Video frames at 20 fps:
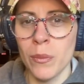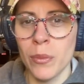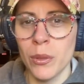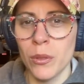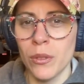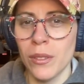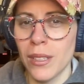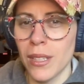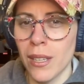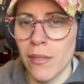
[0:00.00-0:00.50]

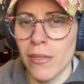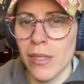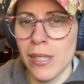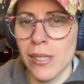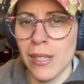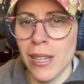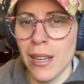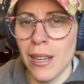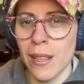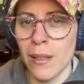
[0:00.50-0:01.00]
Boone leave the
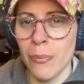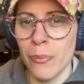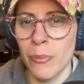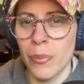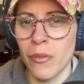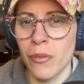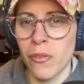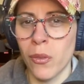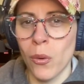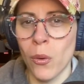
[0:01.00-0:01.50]
stadium
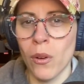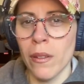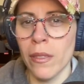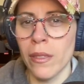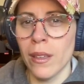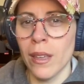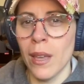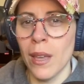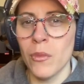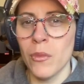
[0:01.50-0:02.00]
before
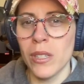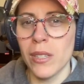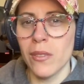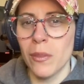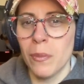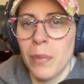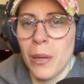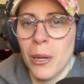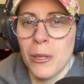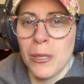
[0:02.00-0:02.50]
the game was
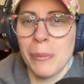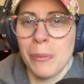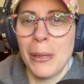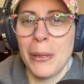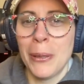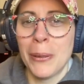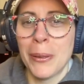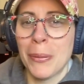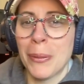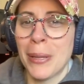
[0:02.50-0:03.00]
even
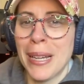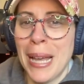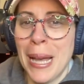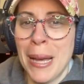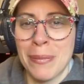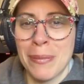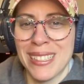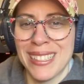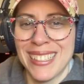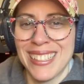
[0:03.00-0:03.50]
postponed? What
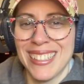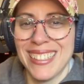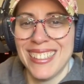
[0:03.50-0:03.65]
happened?